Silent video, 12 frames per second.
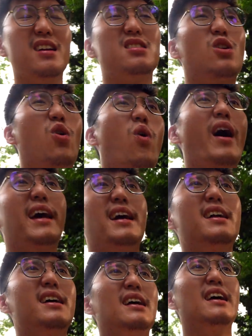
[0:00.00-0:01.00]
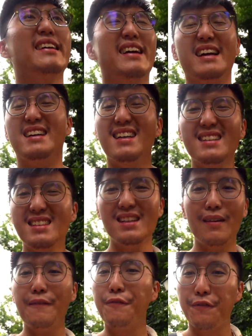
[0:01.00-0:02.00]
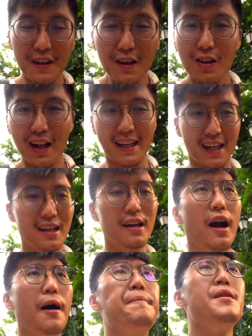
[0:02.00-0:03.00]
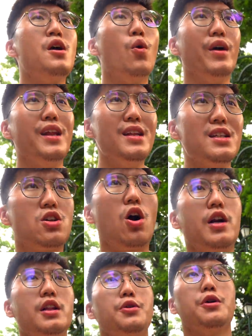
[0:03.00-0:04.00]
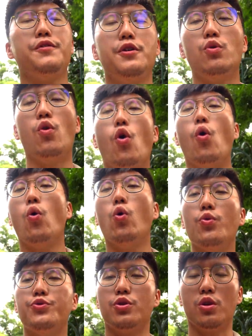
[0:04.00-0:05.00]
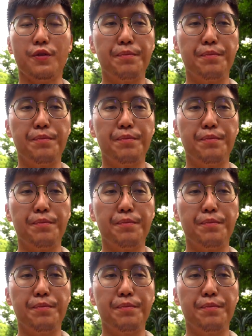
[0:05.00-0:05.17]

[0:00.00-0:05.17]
is quiet. It doesn't even feel like India. Within this garden, there are a few old sort of